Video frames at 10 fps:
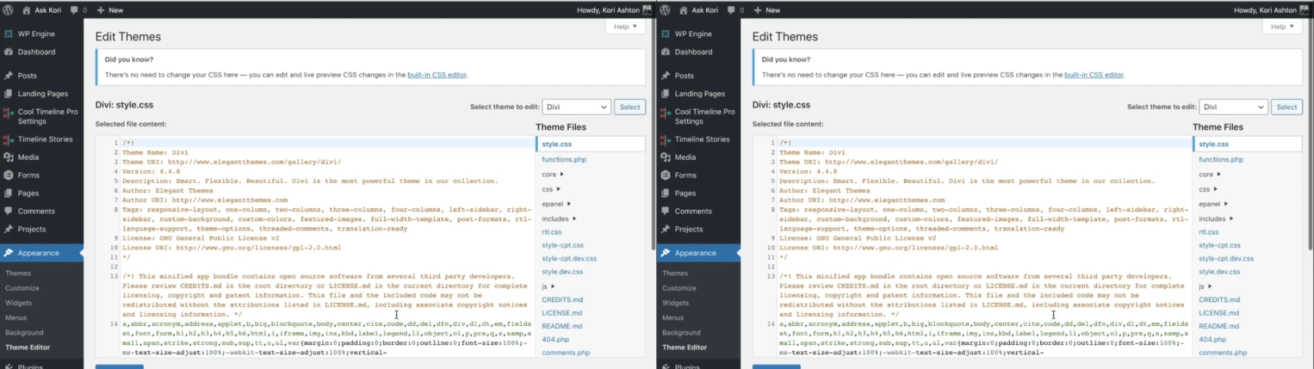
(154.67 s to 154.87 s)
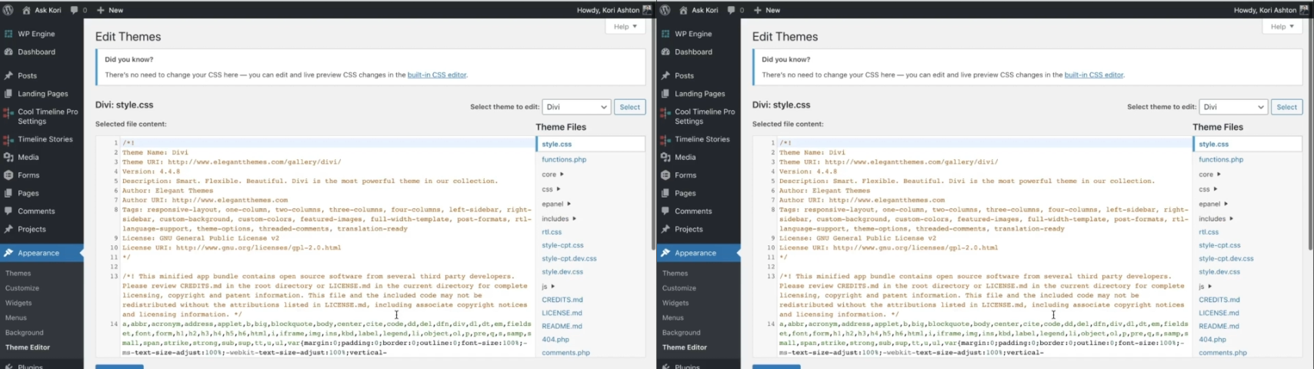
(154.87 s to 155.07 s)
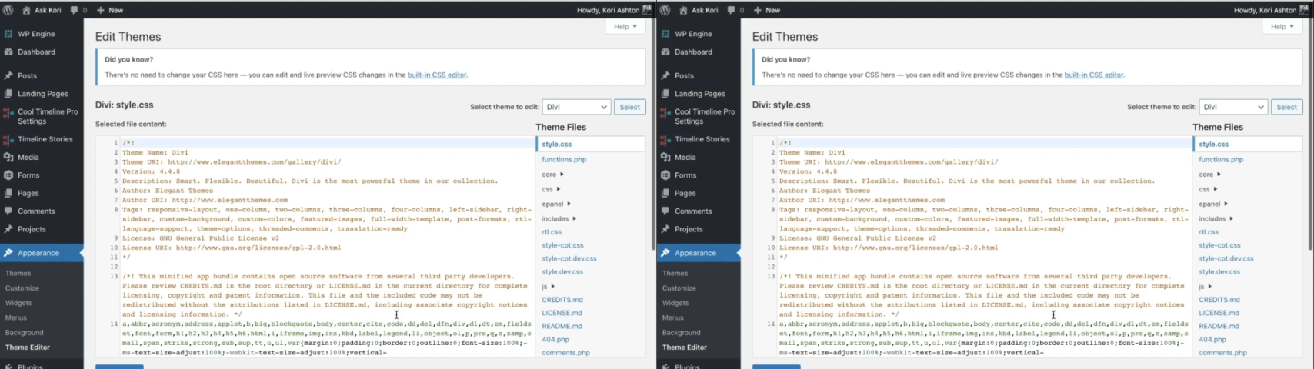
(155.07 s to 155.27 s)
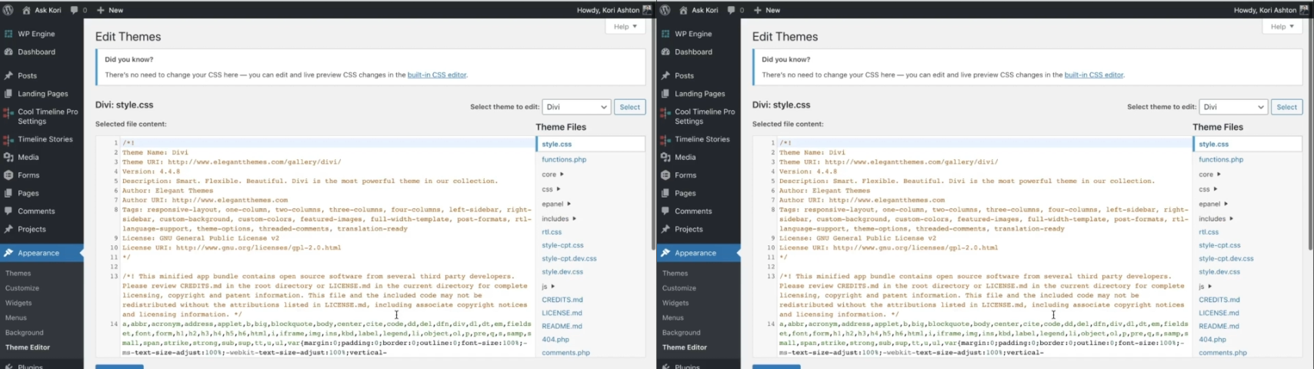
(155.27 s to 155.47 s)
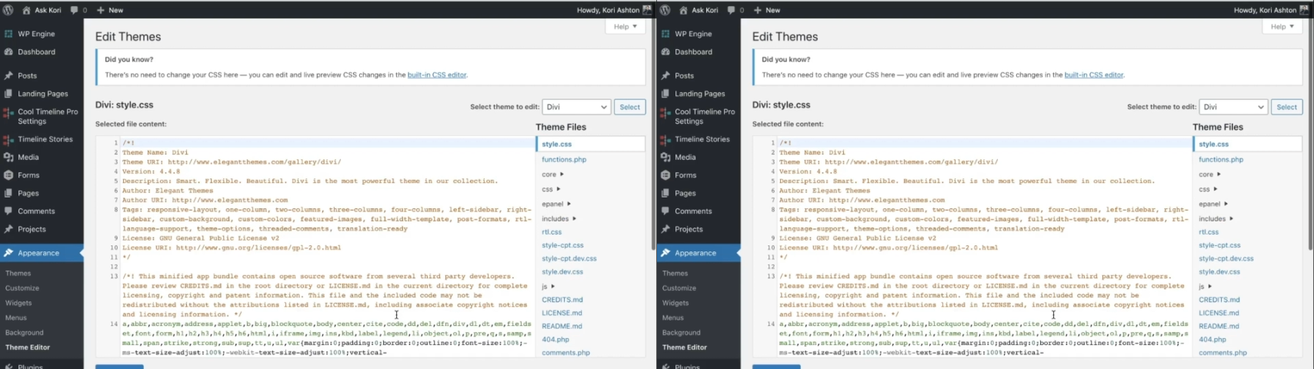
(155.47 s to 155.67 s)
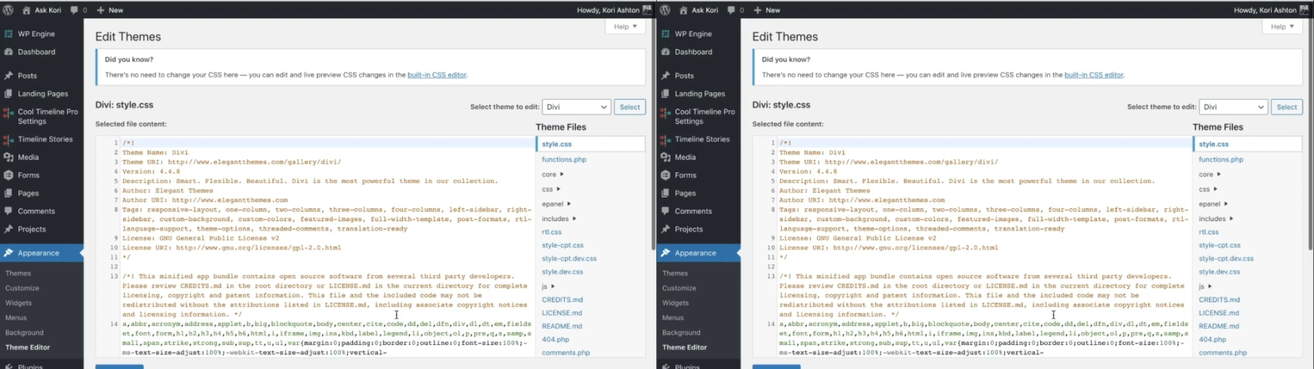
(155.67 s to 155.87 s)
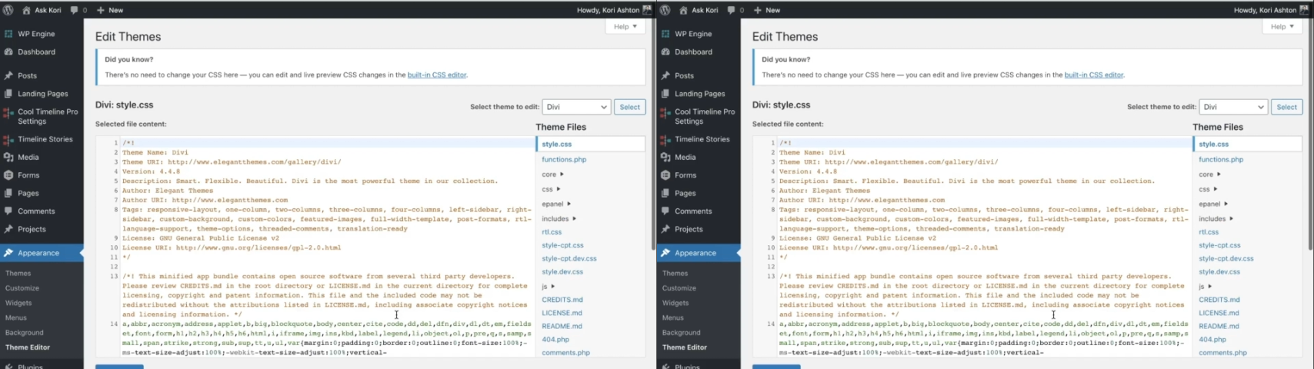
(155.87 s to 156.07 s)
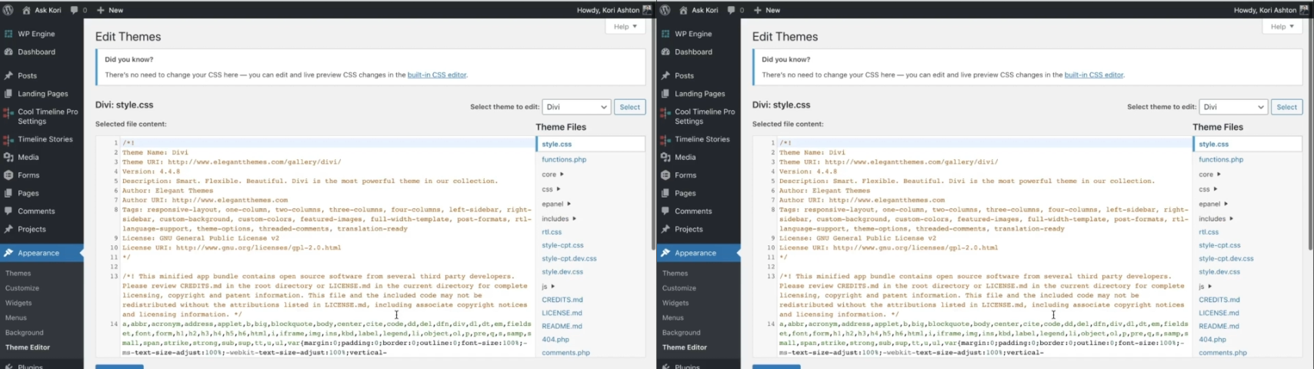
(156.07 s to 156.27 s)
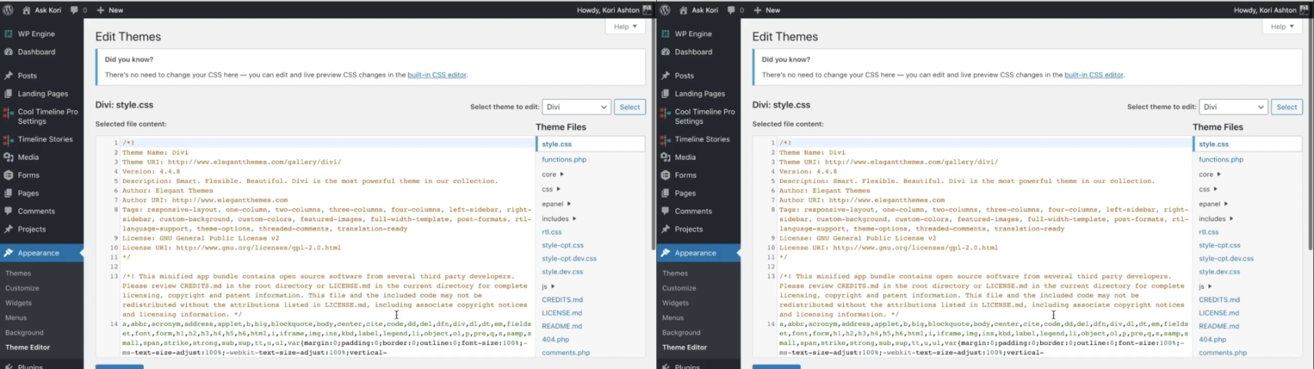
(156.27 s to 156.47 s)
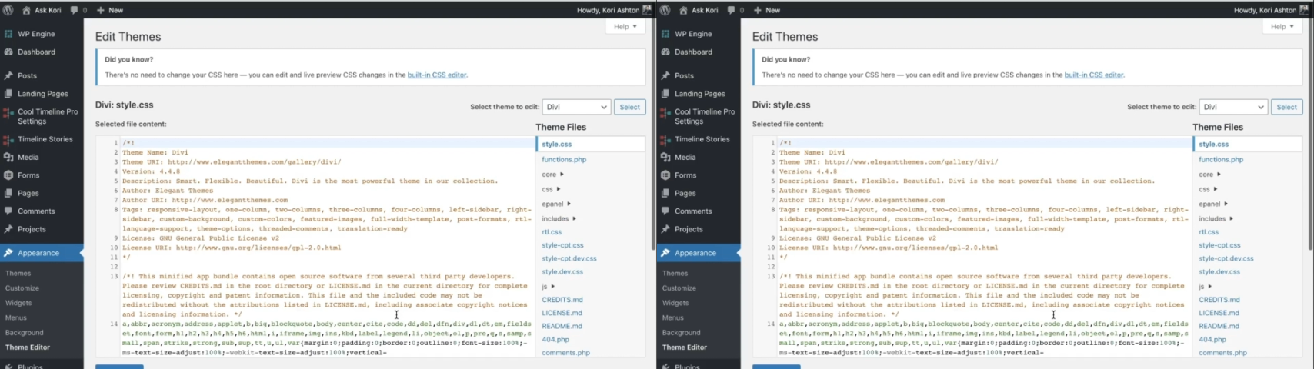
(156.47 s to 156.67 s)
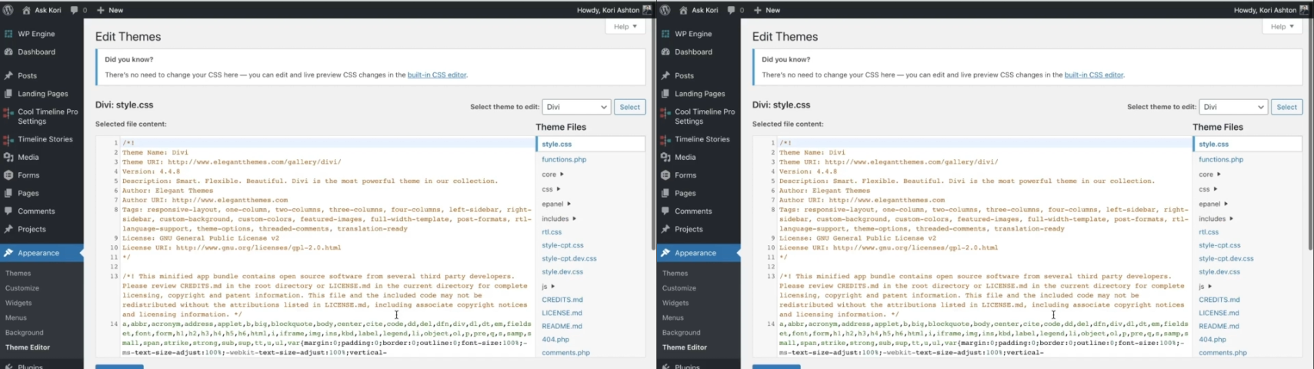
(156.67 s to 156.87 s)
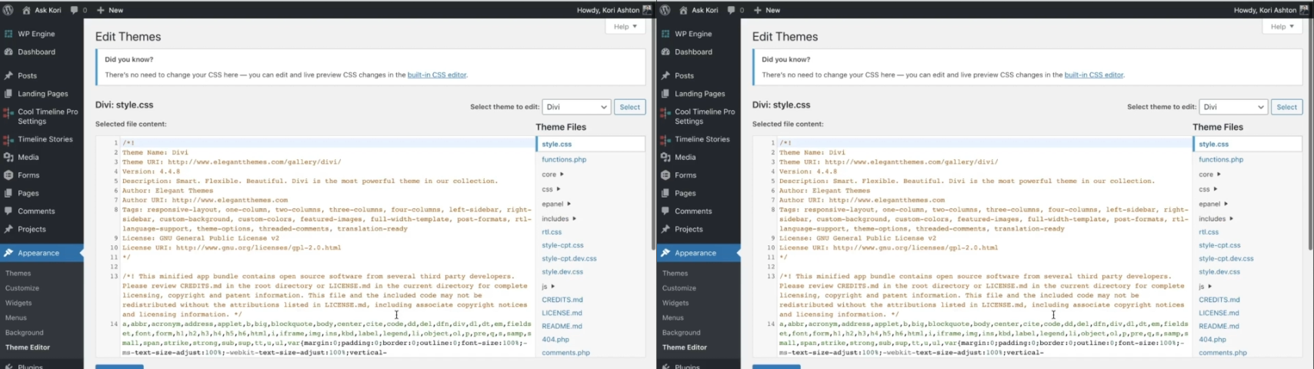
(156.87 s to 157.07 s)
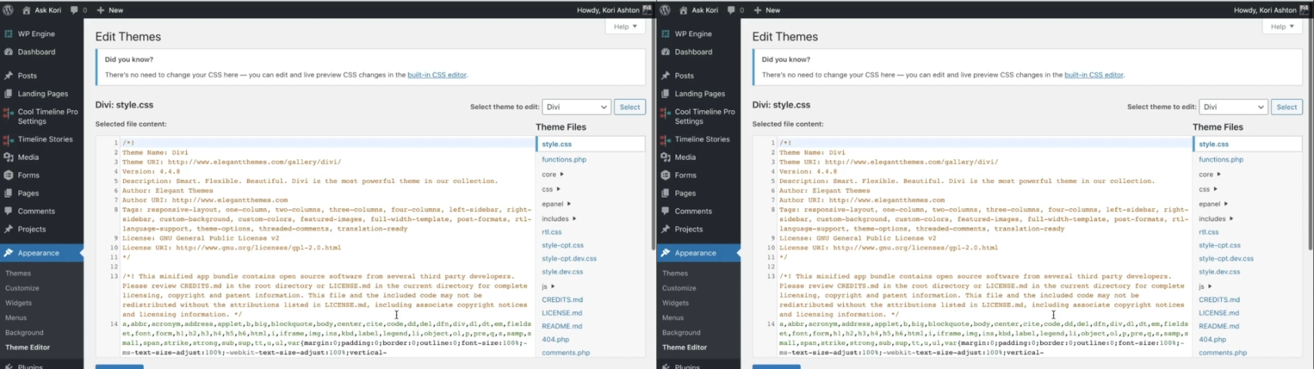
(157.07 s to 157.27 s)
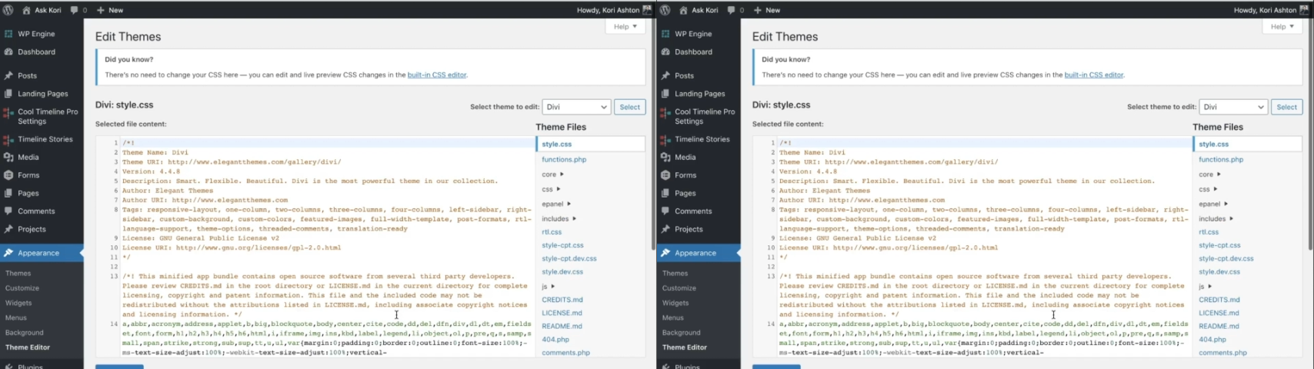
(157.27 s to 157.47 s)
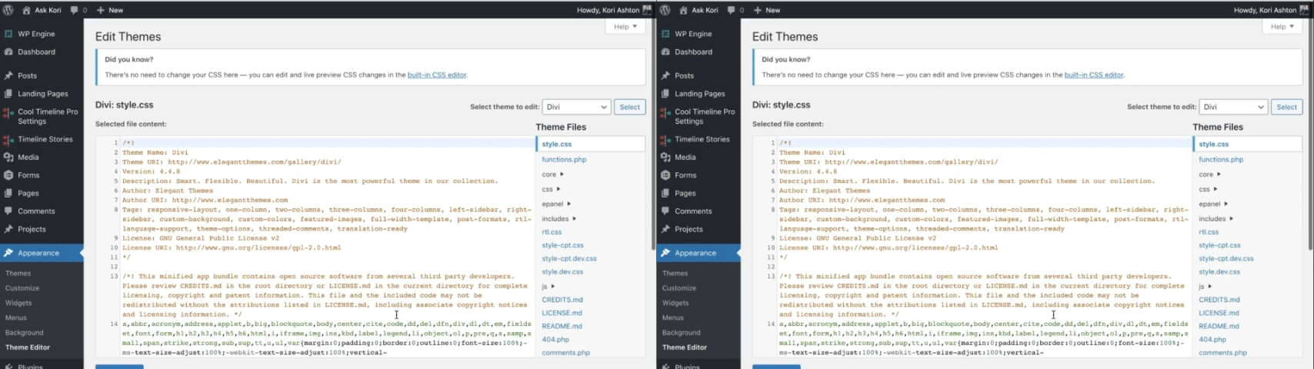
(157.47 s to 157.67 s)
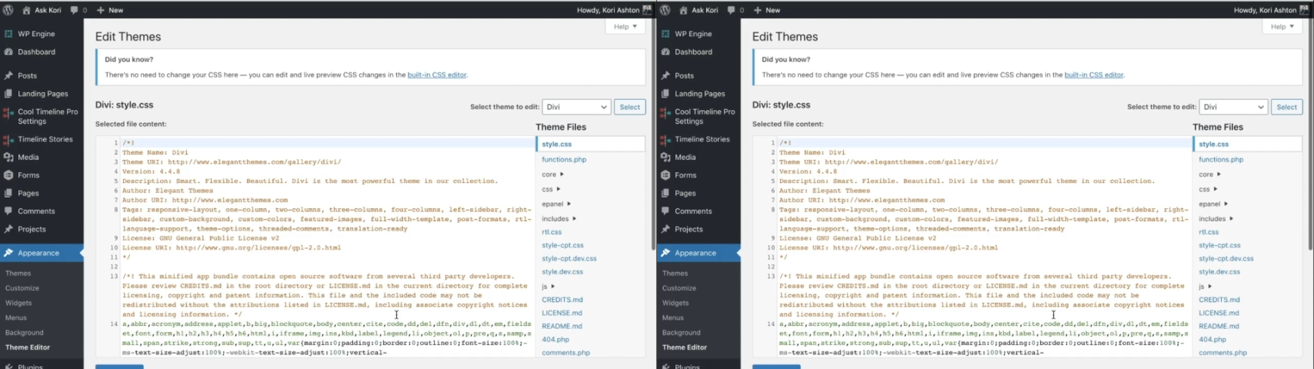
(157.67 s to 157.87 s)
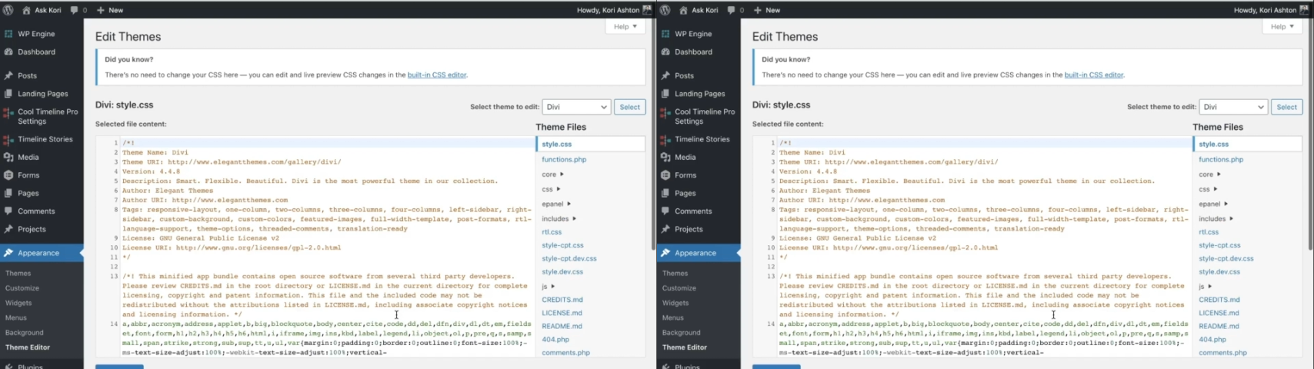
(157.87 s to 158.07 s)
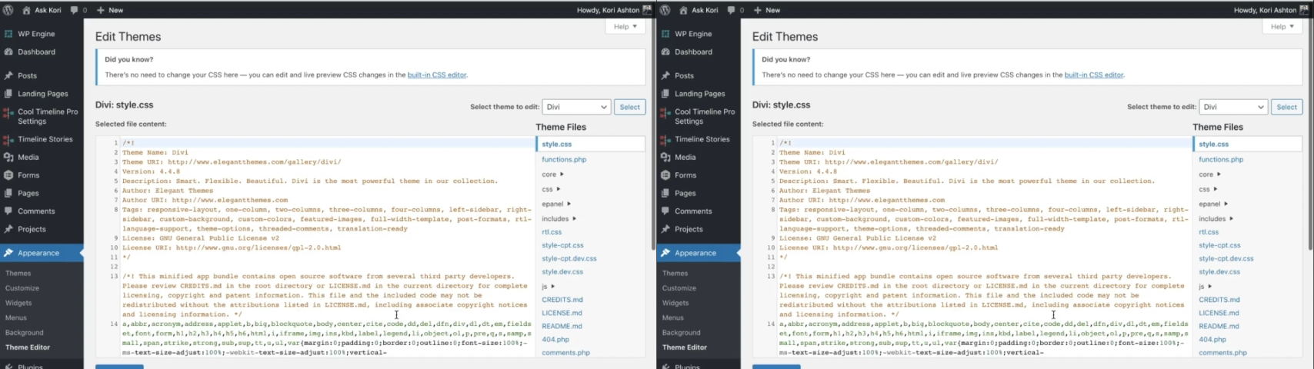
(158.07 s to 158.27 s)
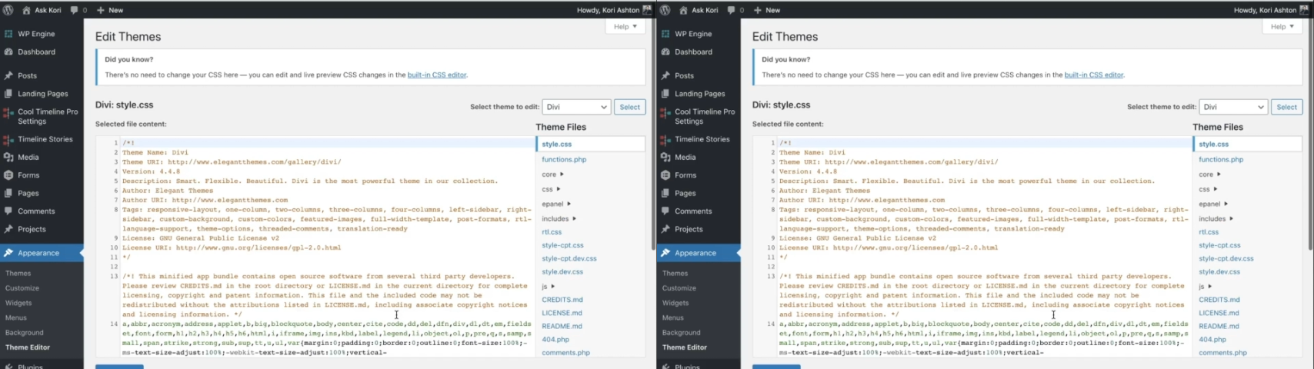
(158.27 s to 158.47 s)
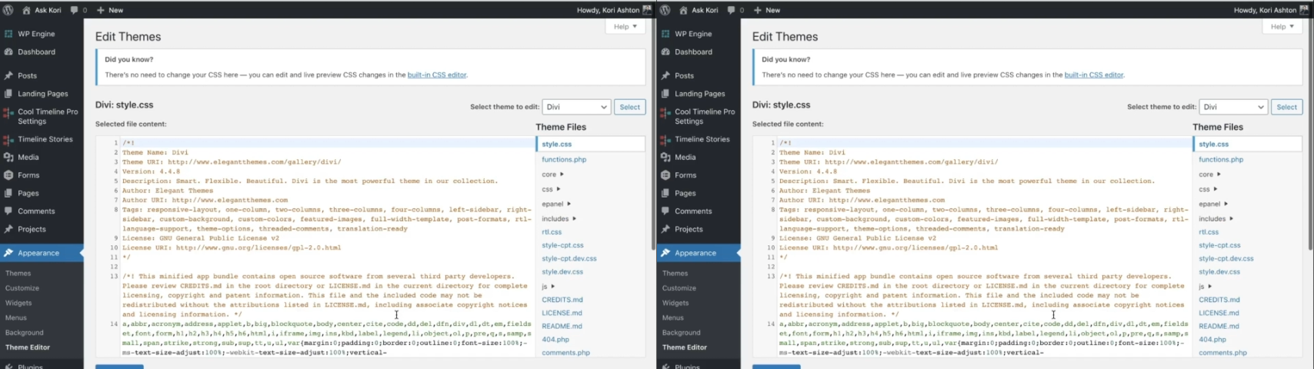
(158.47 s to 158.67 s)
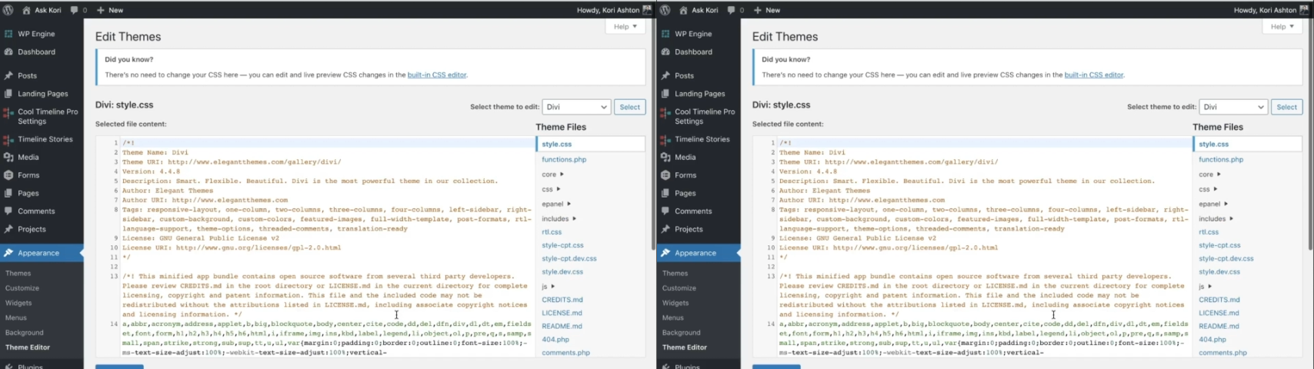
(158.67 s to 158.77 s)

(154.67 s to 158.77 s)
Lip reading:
Nobody's mouth can be seen.